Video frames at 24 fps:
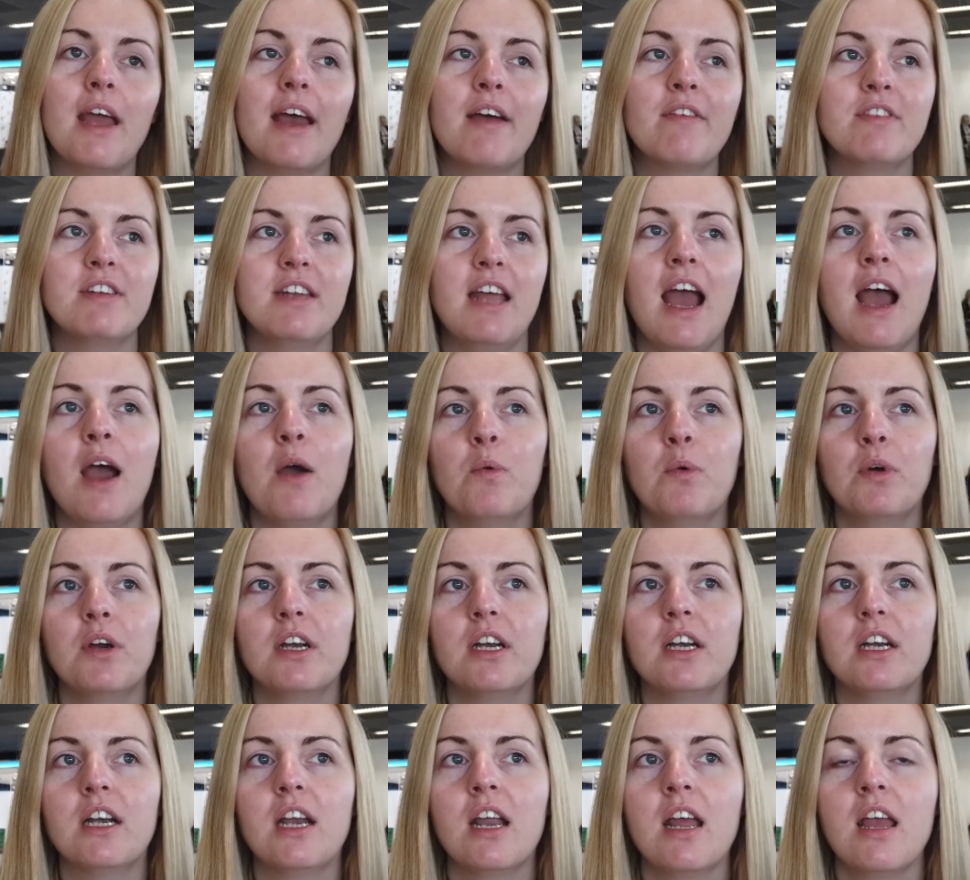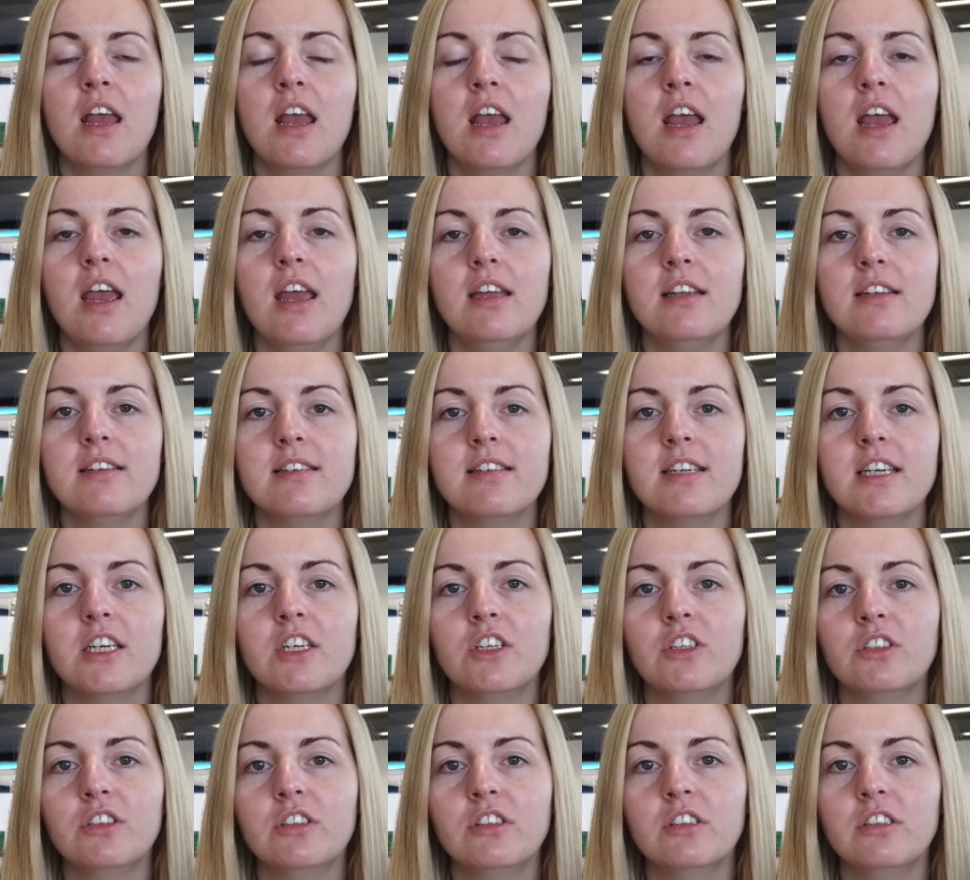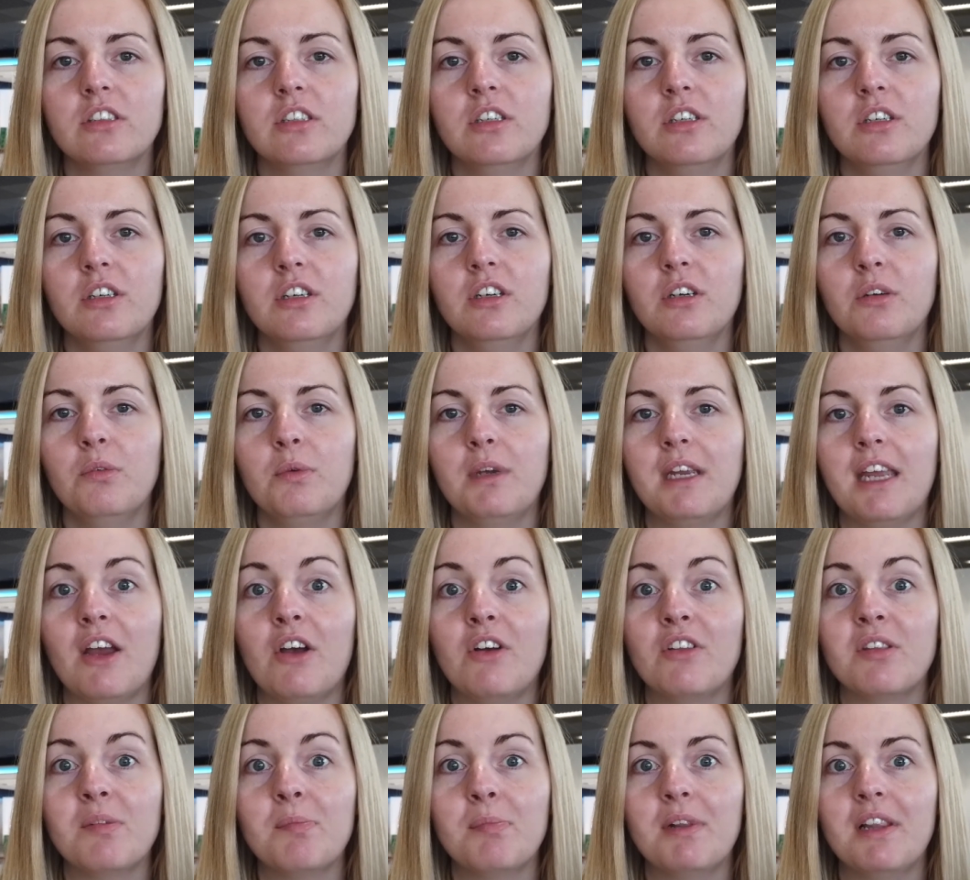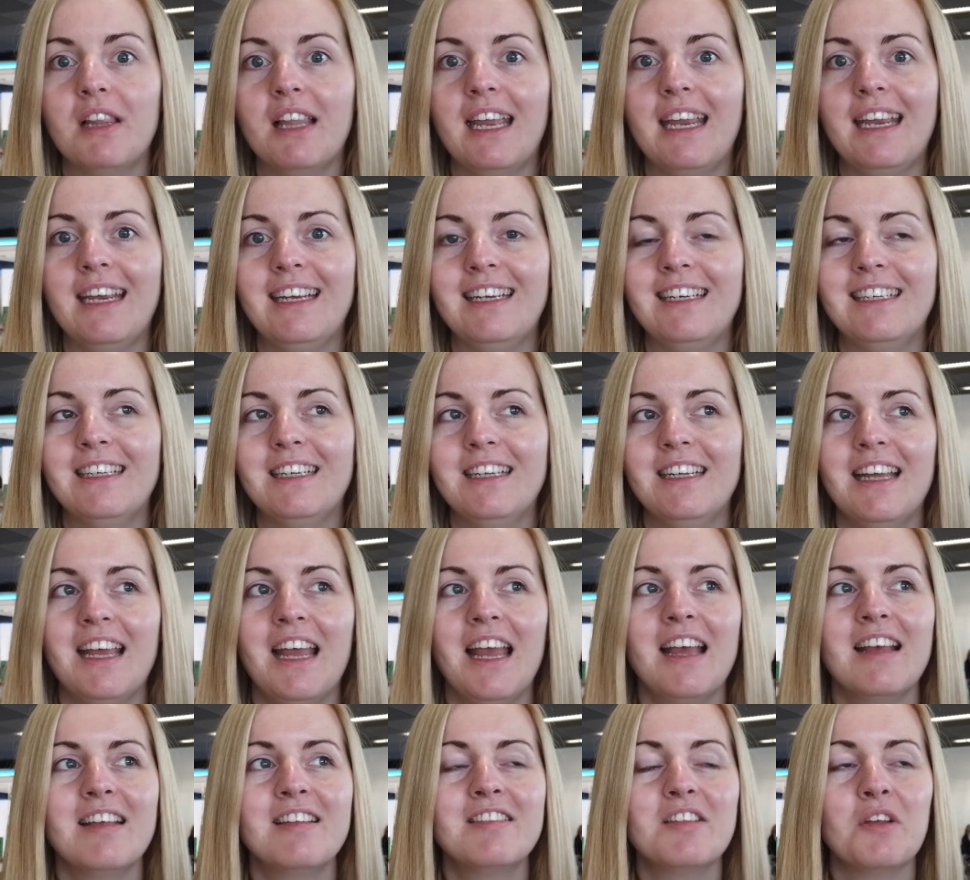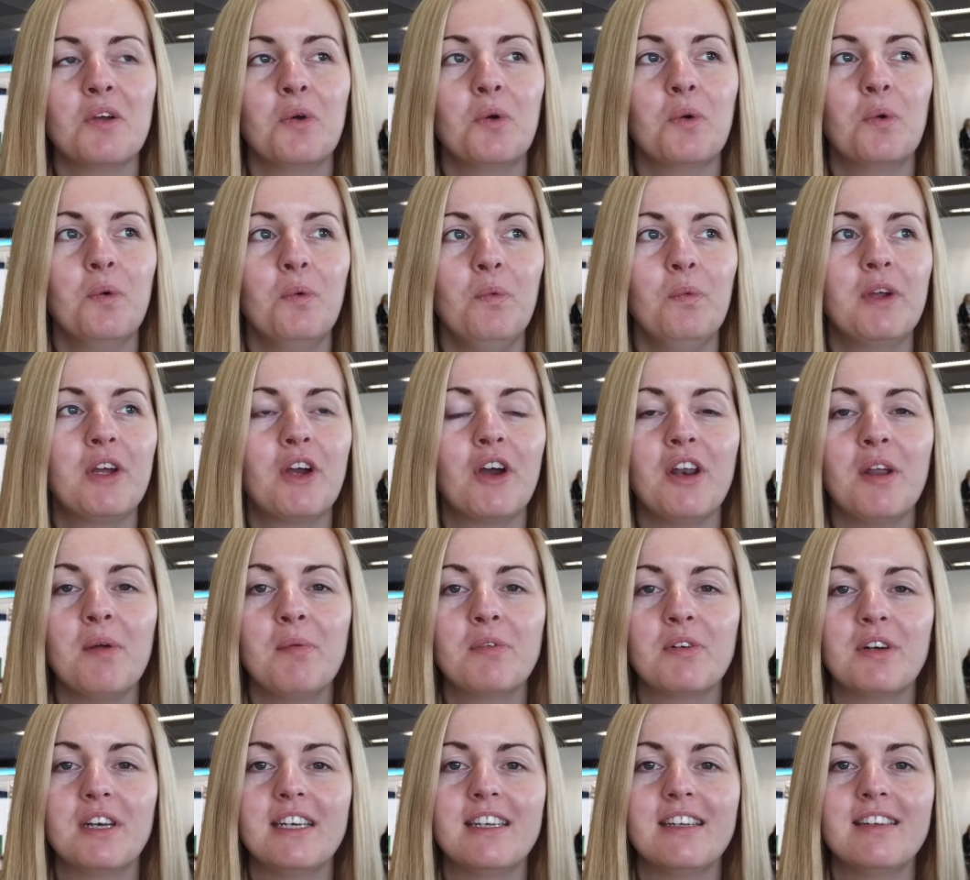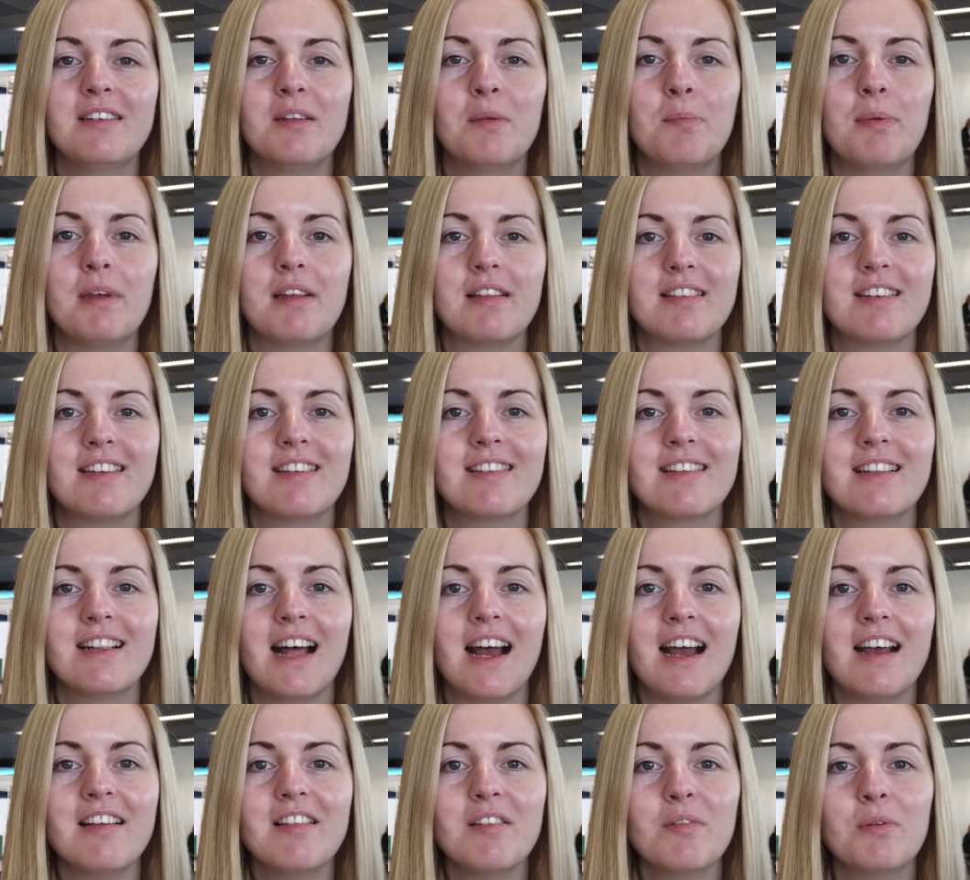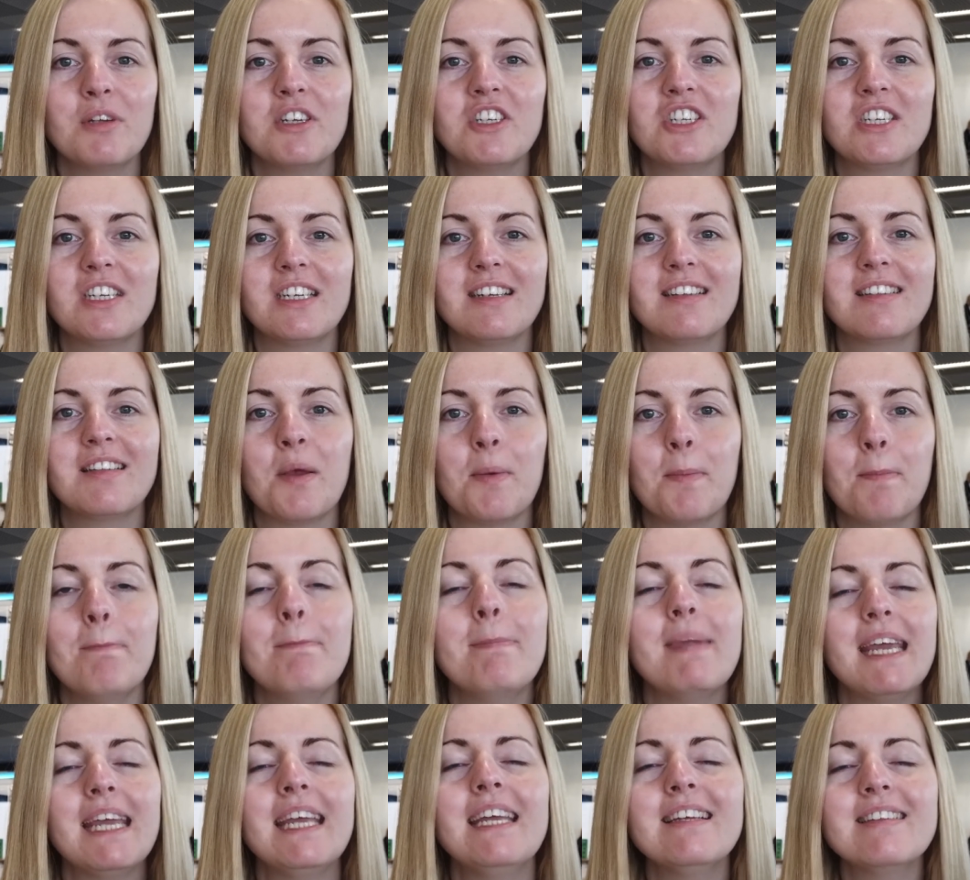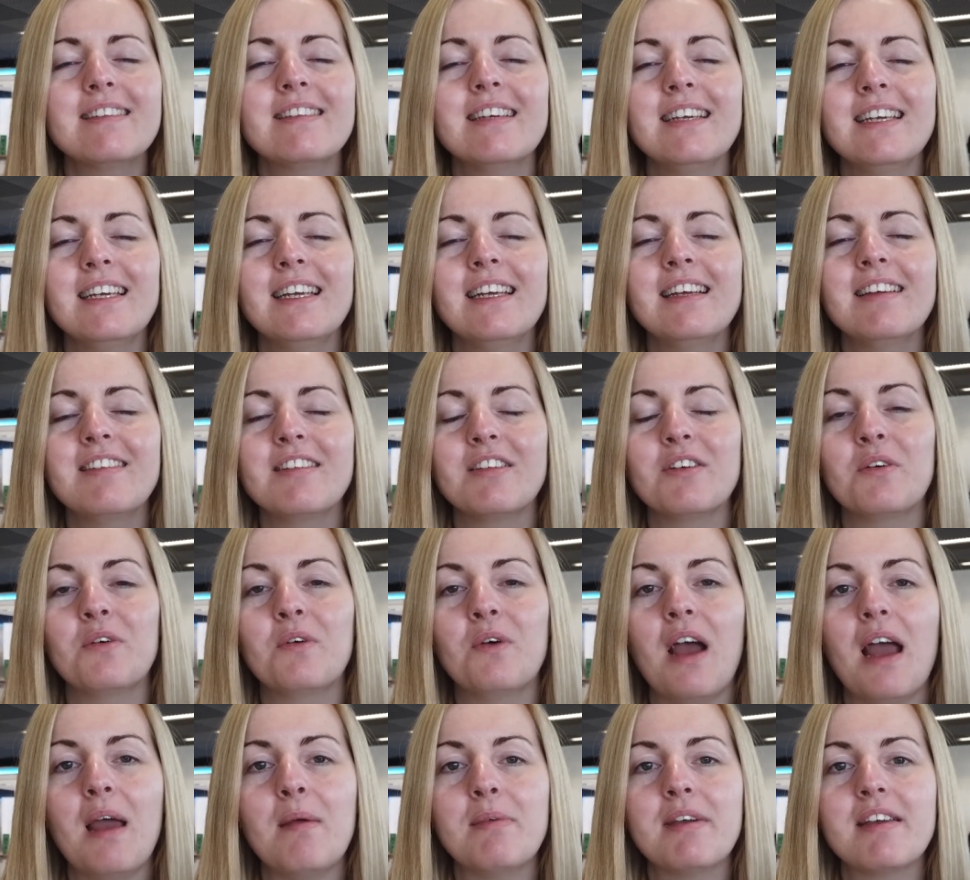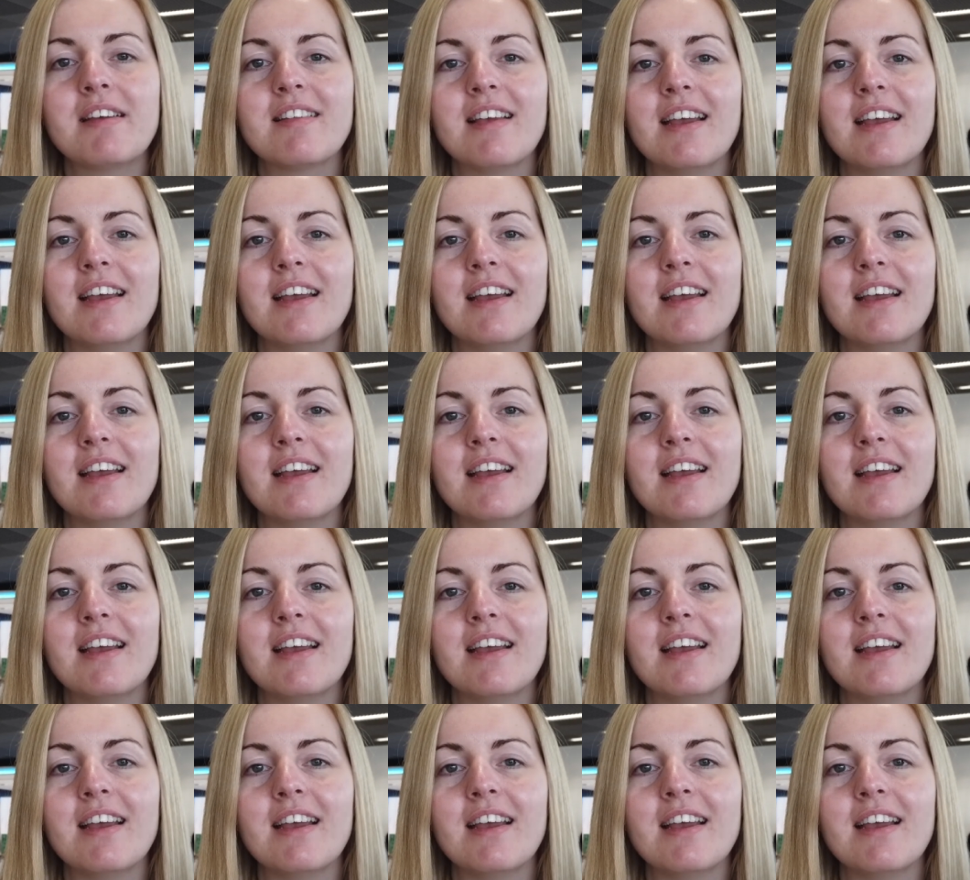We have an hour until we get on the plane, so we got upgraded to business class, which is amazing. So I'm